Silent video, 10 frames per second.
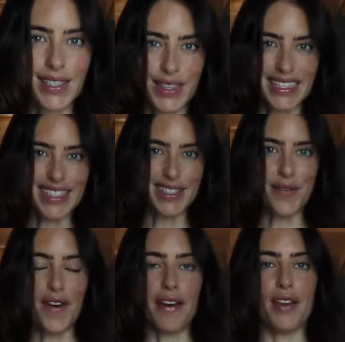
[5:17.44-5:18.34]
so this is the
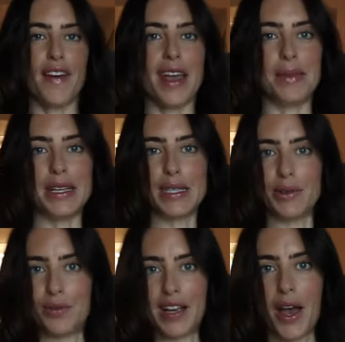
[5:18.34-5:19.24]
very famous
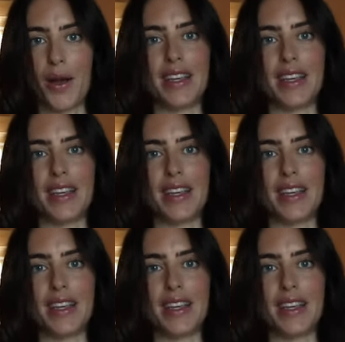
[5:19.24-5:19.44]
Rio.